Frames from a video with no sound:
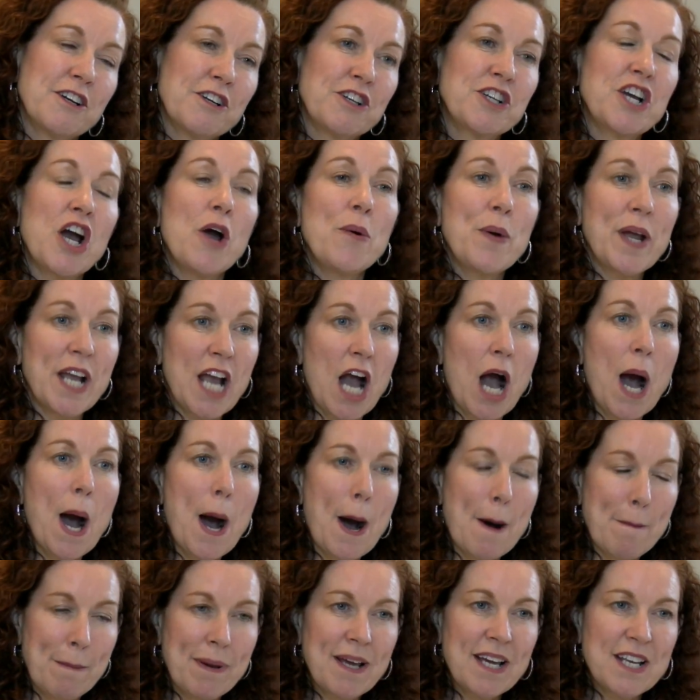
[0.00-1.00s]
going
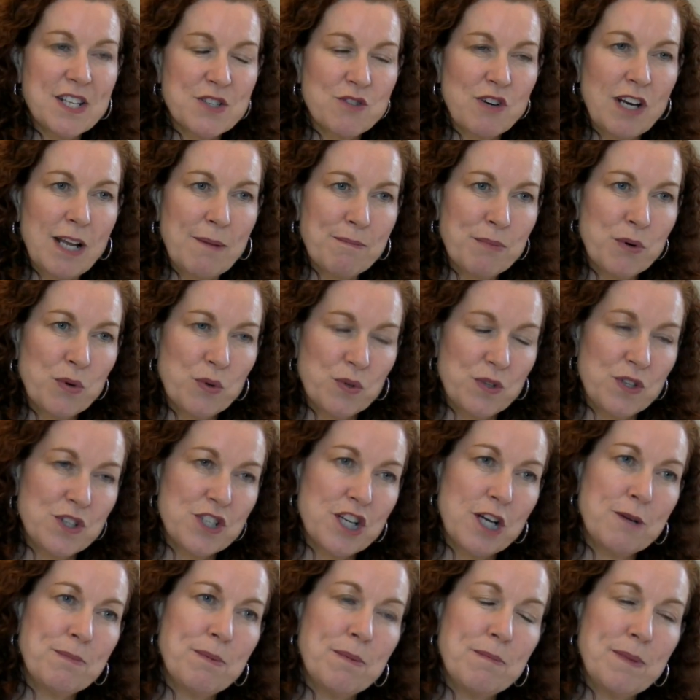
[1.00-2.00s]
up is really important.
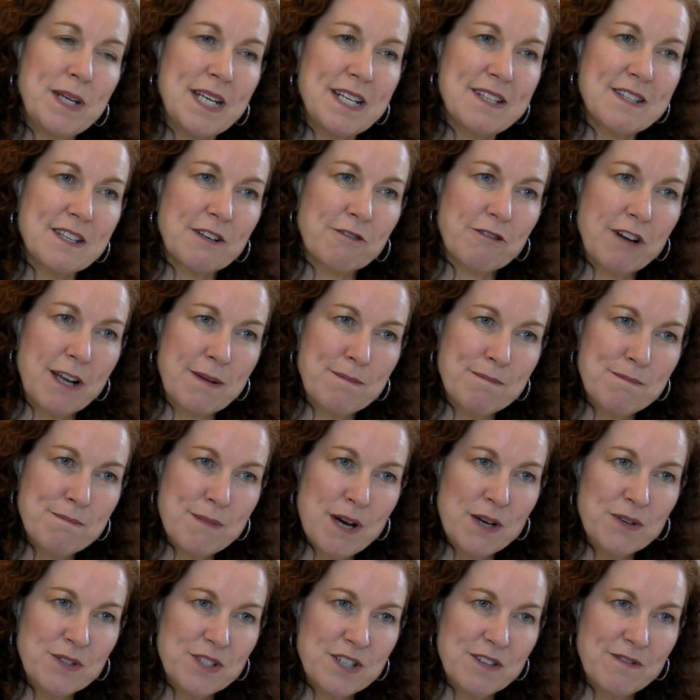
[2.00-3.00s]
Dopamine is the great
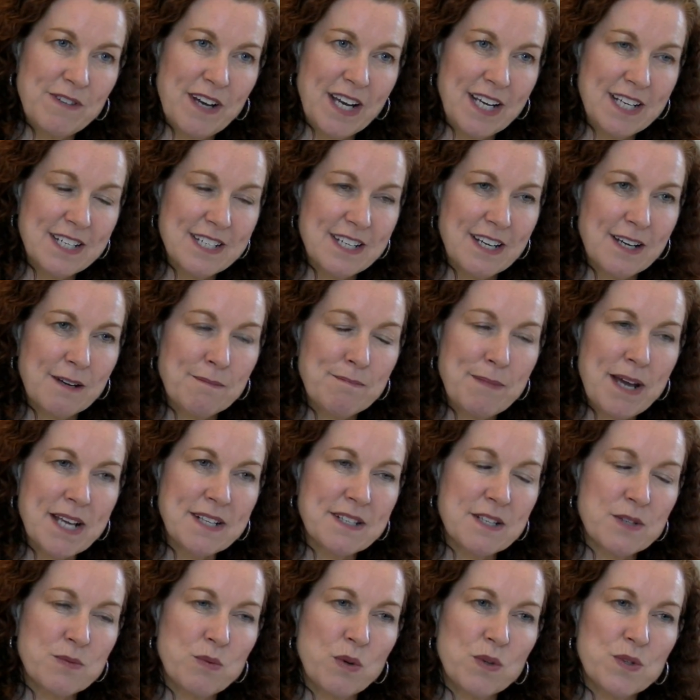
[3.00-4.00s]
motivator and
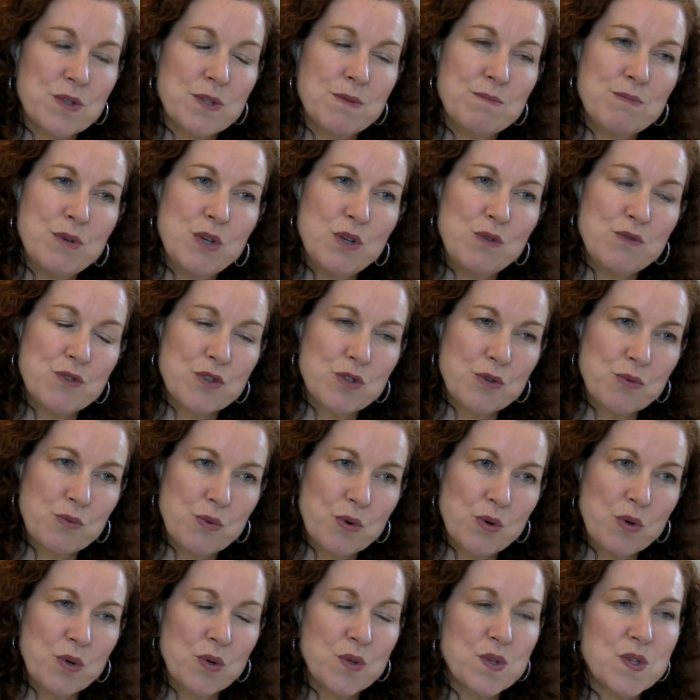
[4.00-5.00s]
makes us want to move
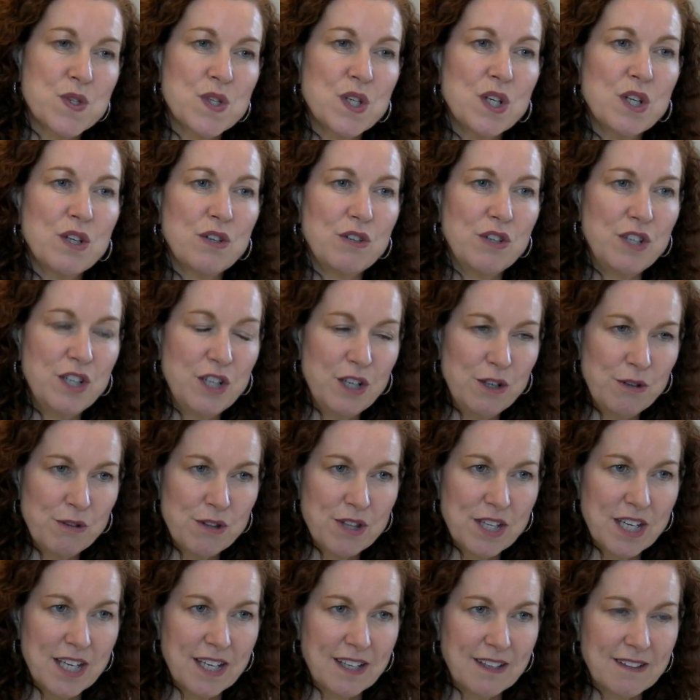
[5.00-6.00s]
towards new
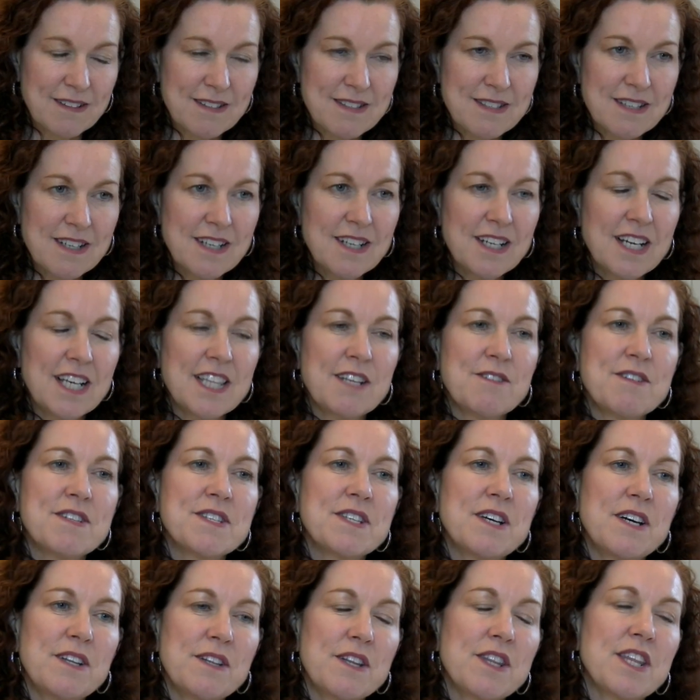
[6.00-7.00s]
things. And there are
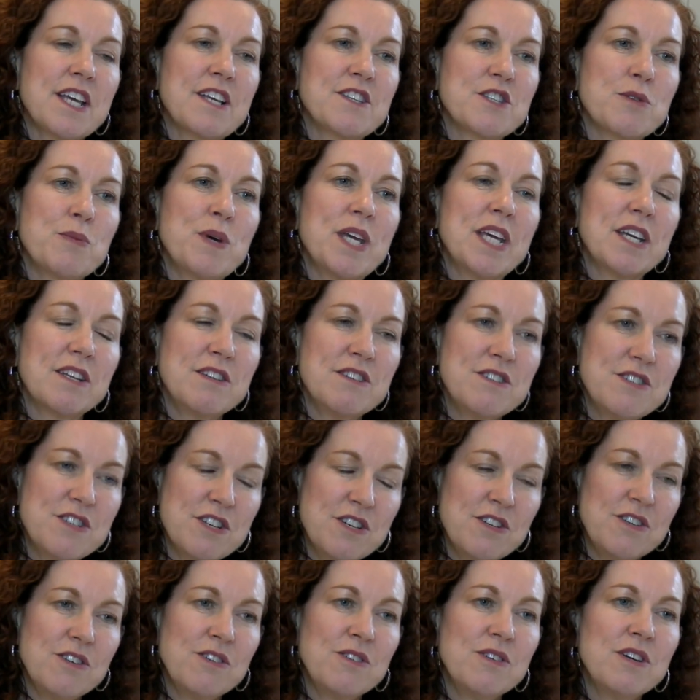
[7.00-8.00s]
certain things that we can
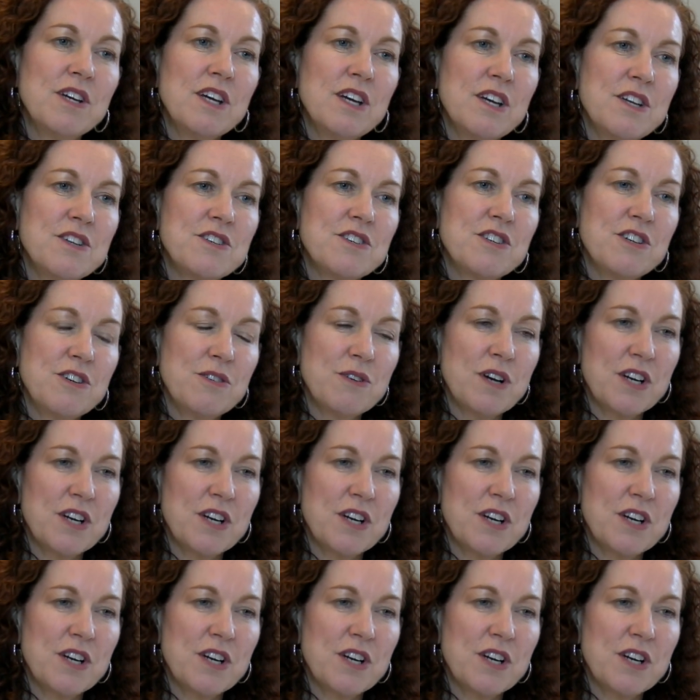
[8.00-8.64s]
do to